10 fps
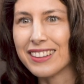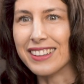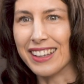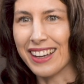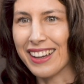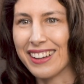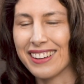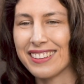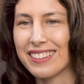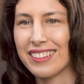Yeah,
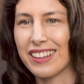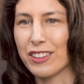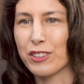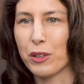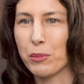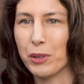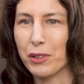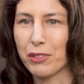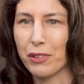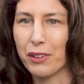that's so
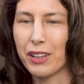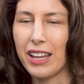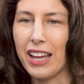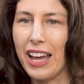beautiful.